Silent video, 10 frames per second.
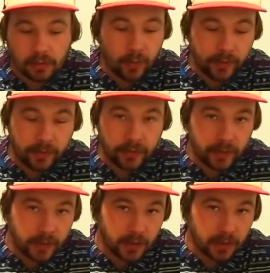With
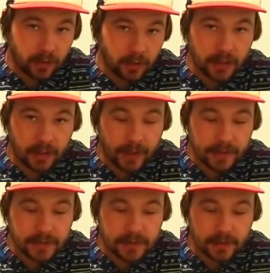the kit
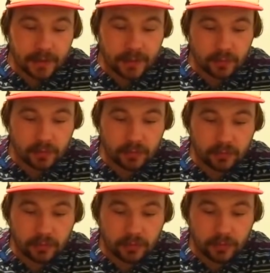lens, that's what
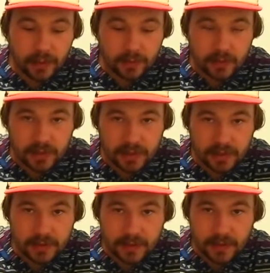this
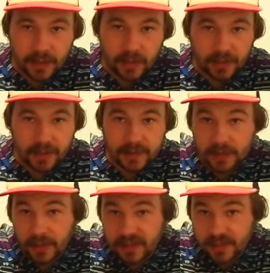is, the kit lens, the
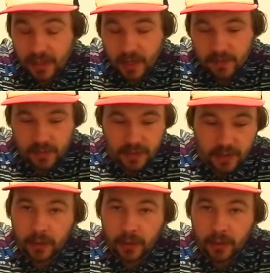lens that it comes with.